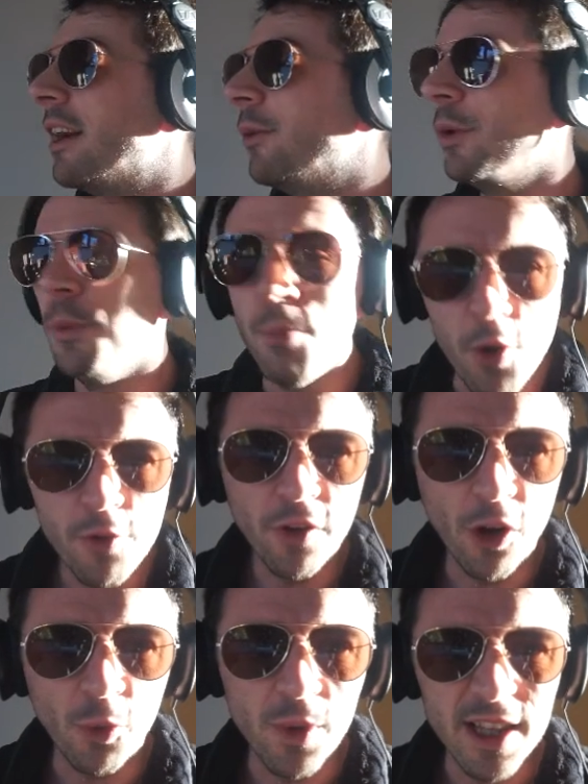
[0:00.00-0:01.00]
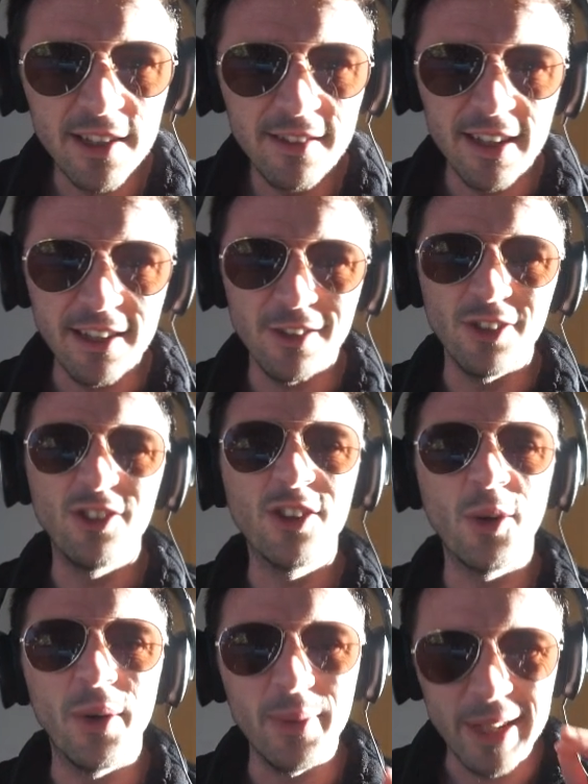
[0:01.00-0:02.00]
we'll move along with this season
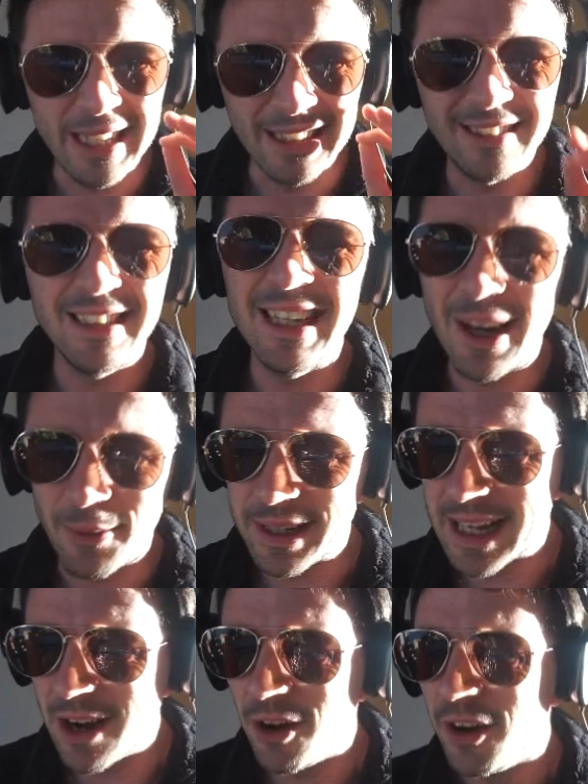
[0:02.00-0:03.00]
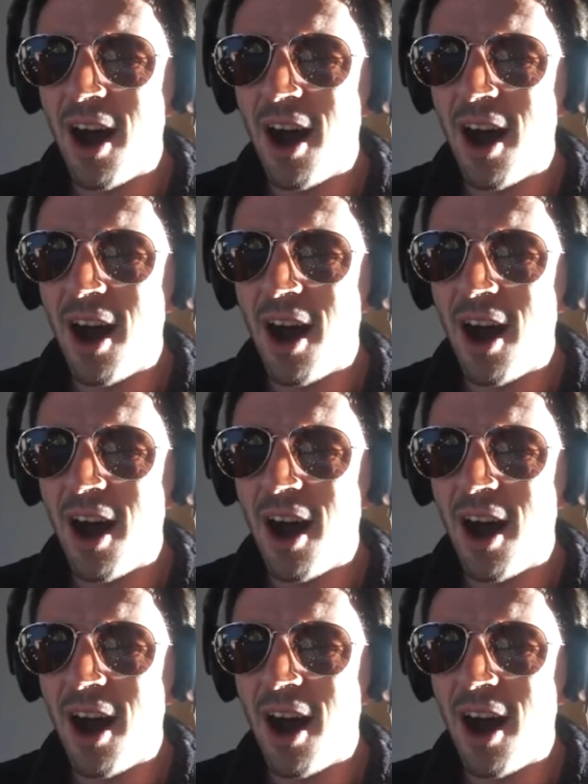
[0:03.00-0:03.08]
so we can see how we get on.